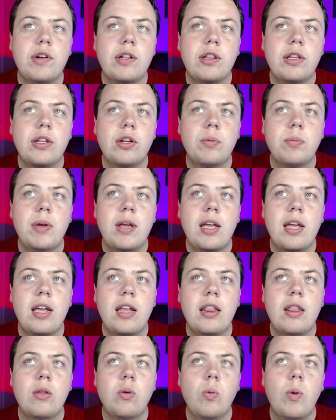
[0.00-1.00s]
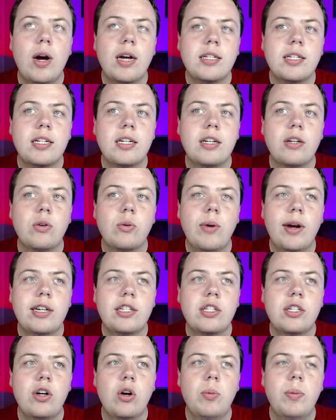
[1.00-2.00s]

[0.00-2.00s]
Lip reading: a little bit in the Washington direction,